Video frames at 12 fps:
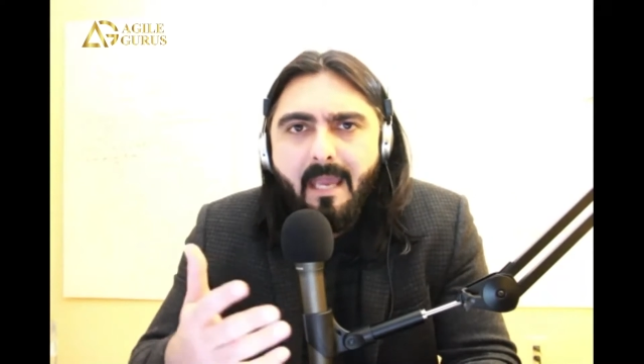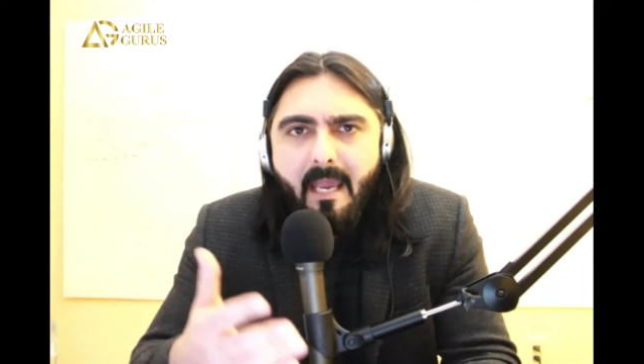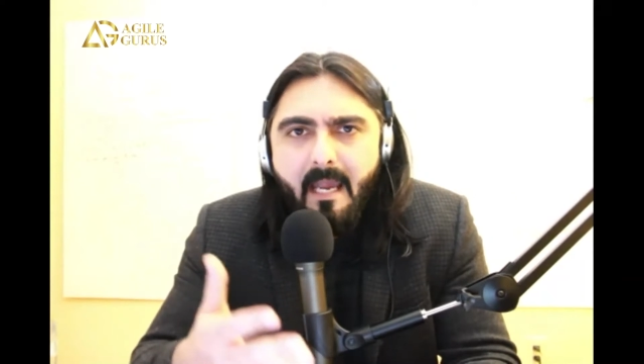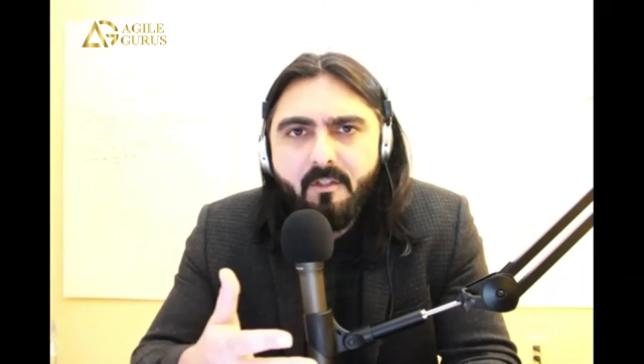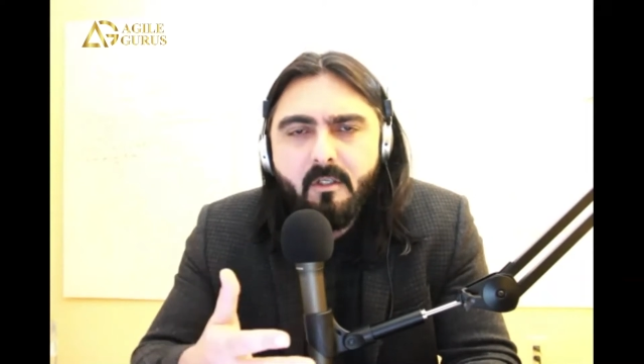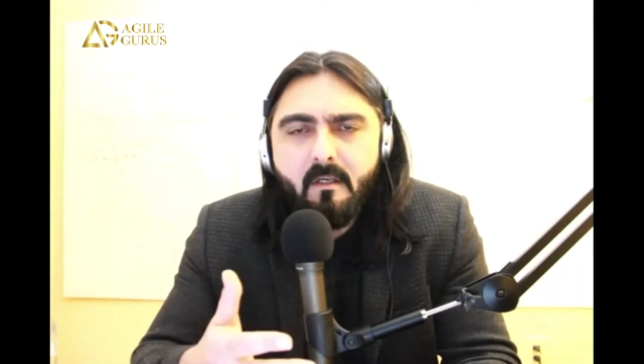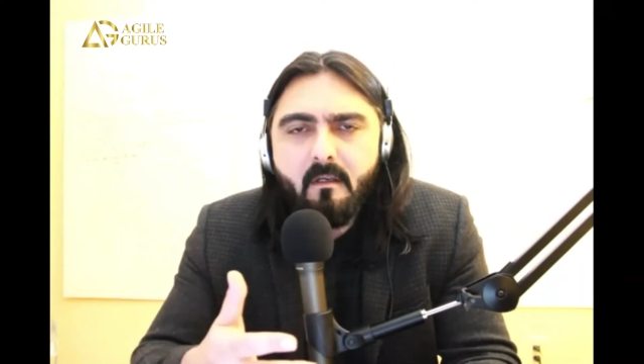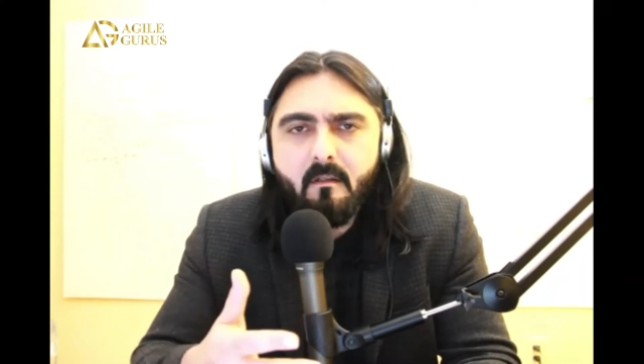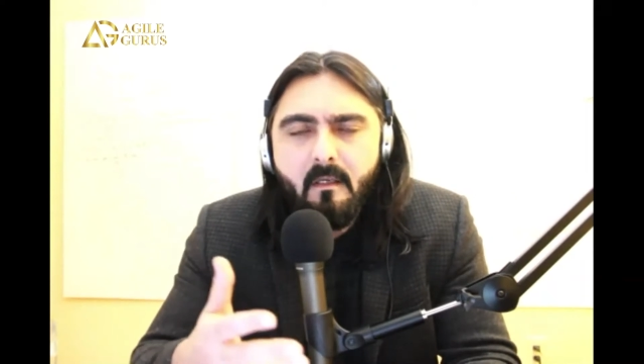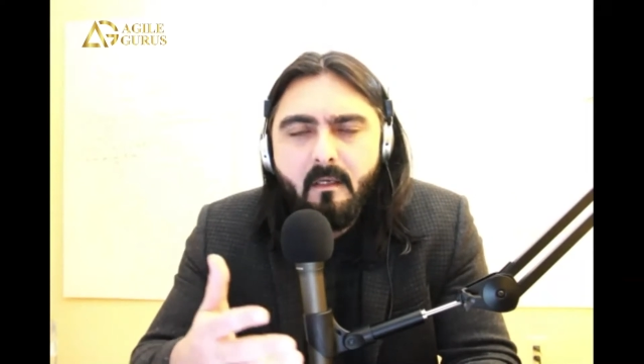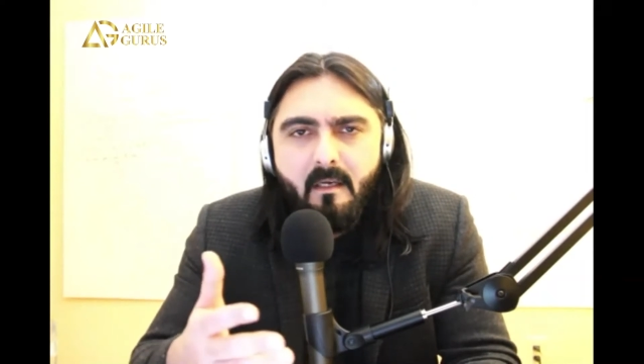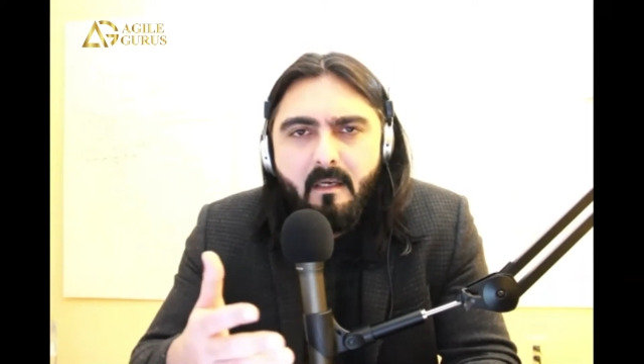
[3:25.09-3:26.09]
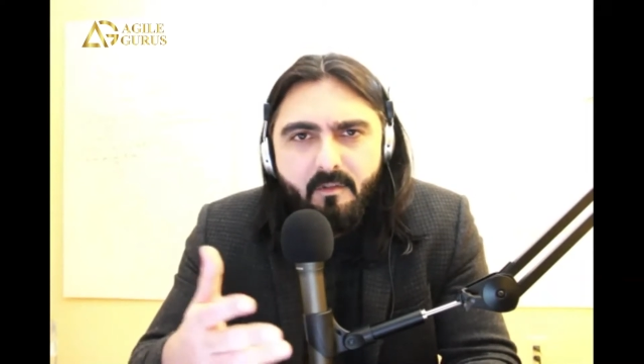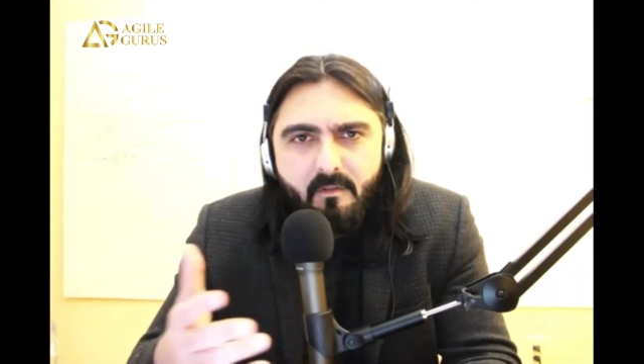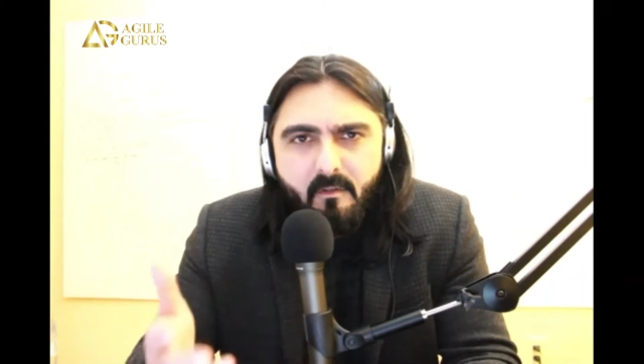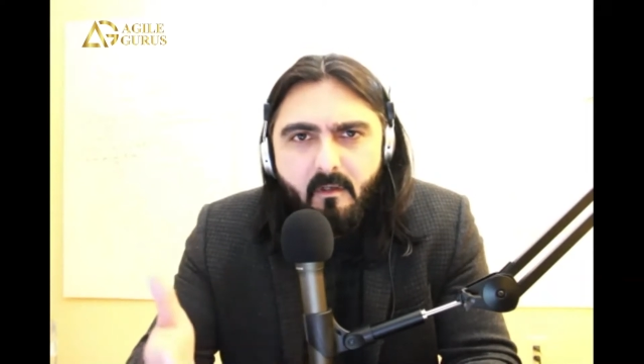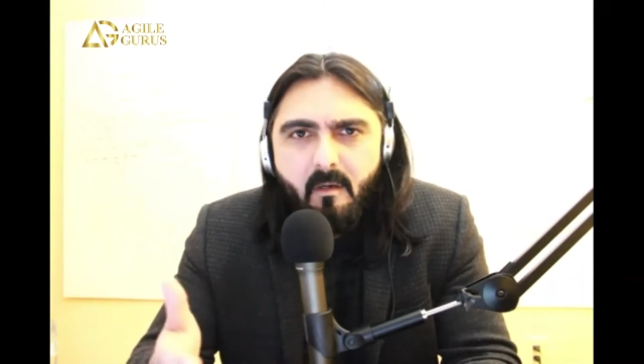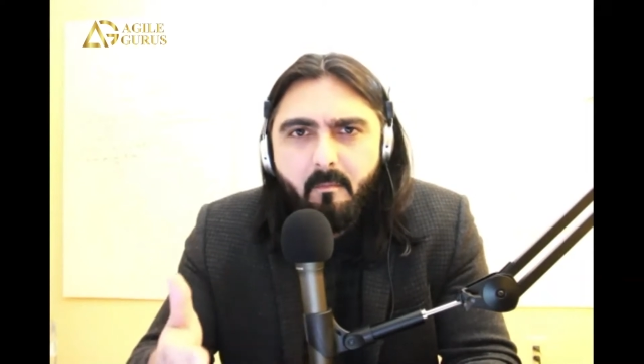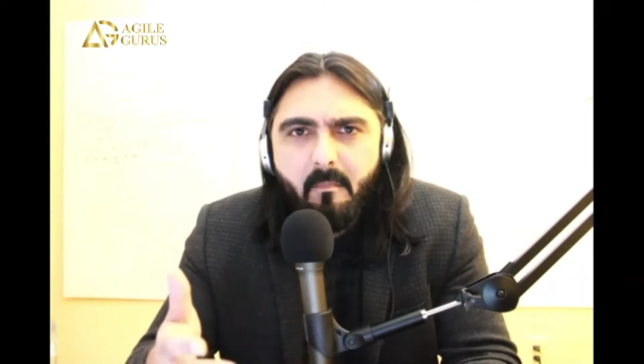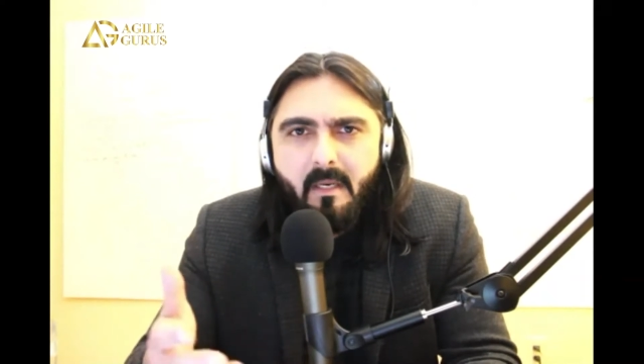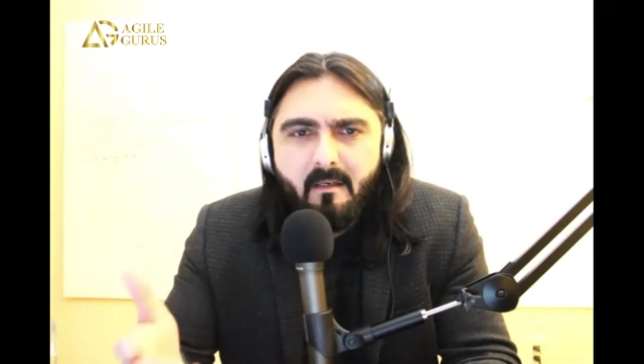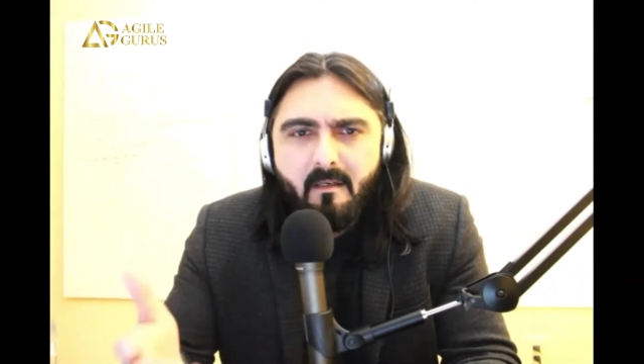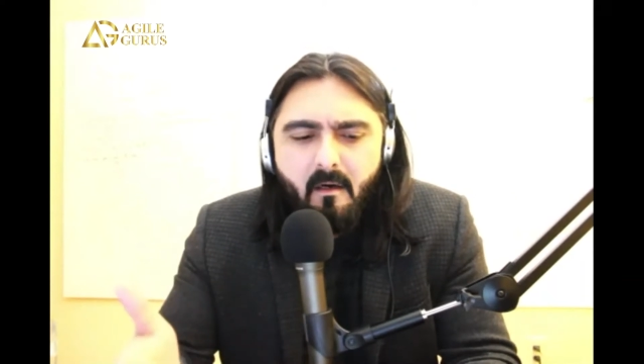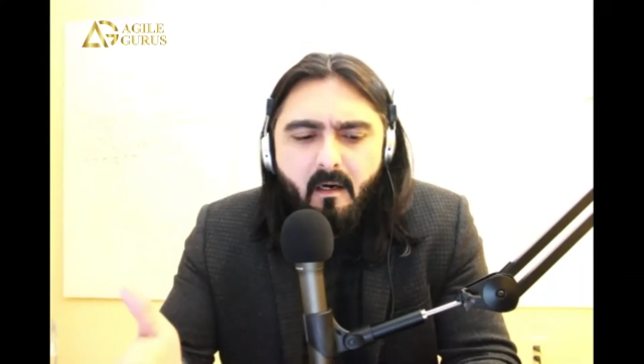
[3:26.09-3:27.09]
Agile, Scrum,
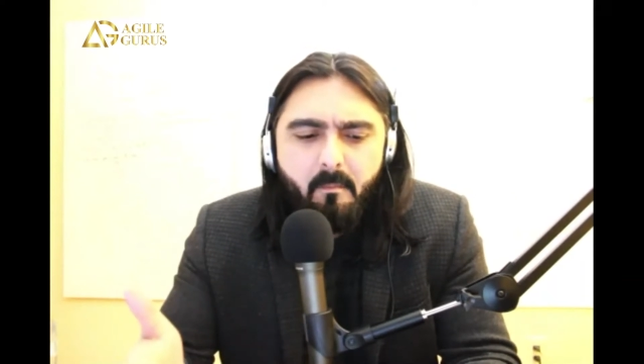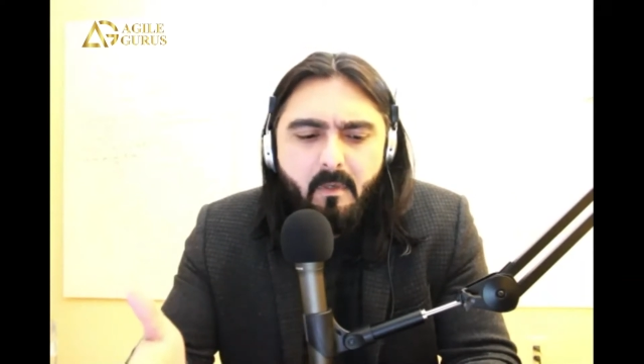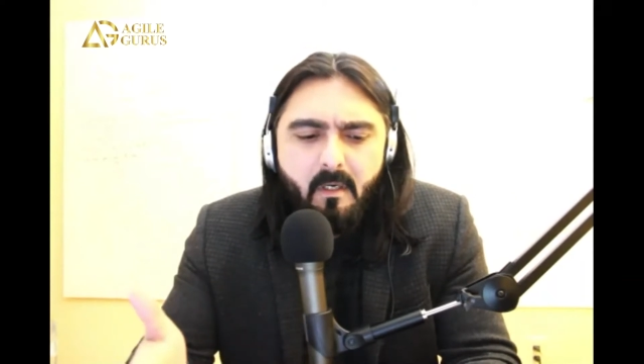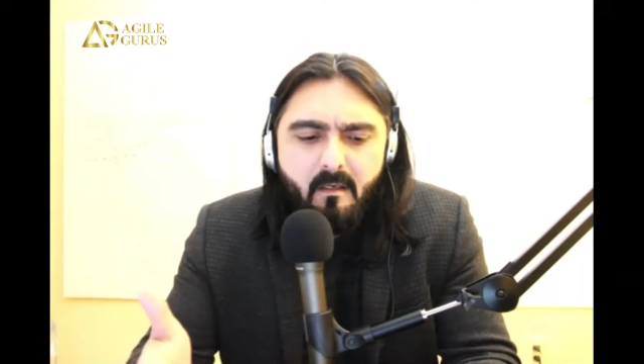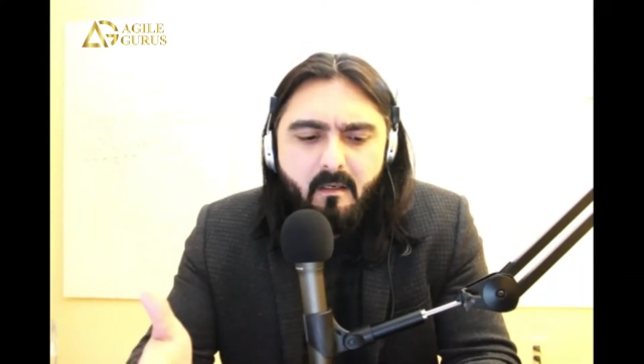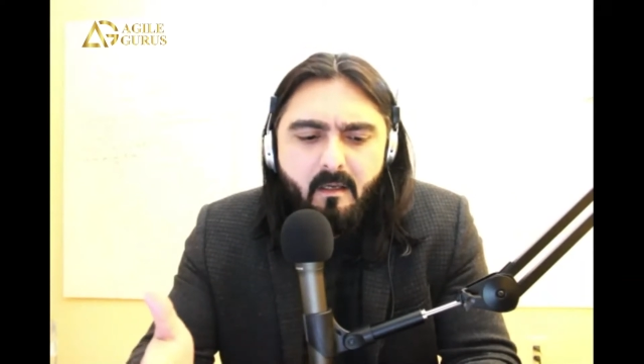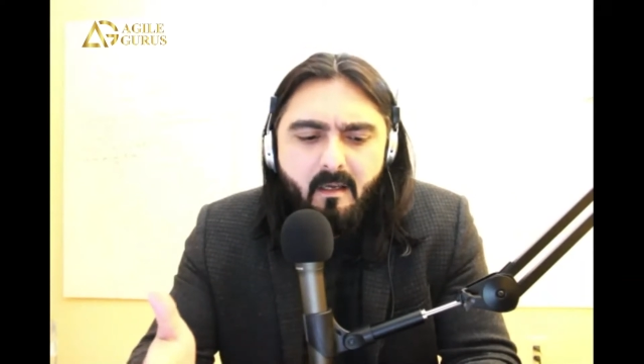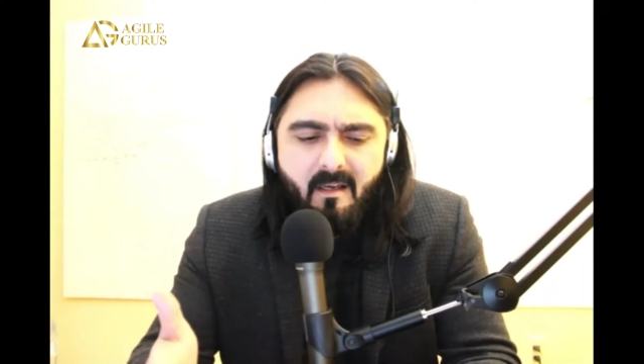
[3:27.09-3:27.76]
and Kanban?